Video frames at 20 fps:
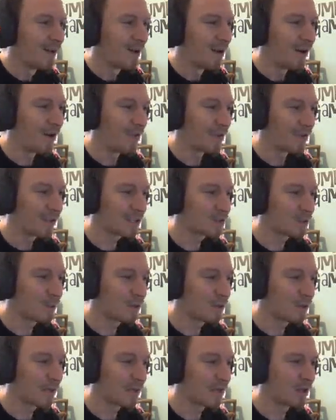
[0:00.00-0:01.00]
on this. We'll
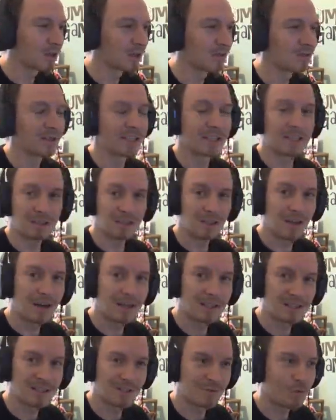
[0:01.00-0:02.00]
be doing a lot of little
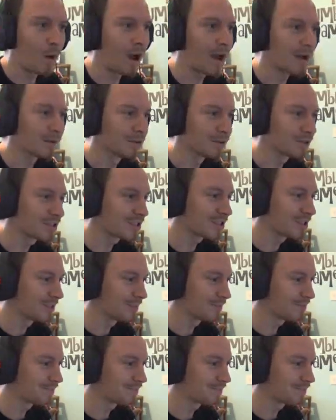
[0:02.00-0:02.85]
lines of Wales